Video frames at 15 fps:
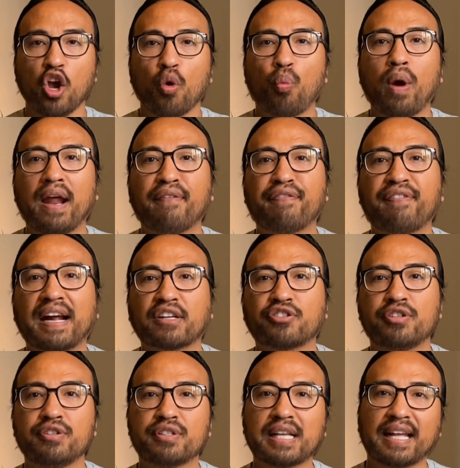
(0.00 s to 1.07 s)
Where
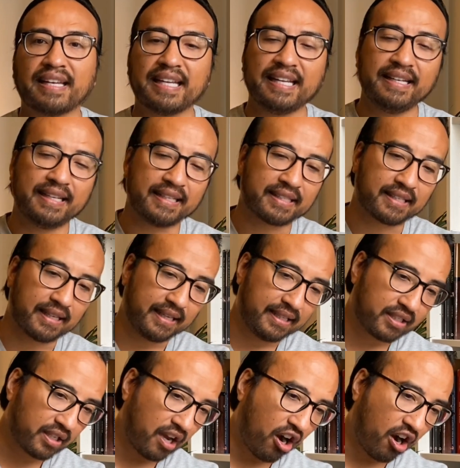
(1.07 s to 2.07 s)
fractions and indices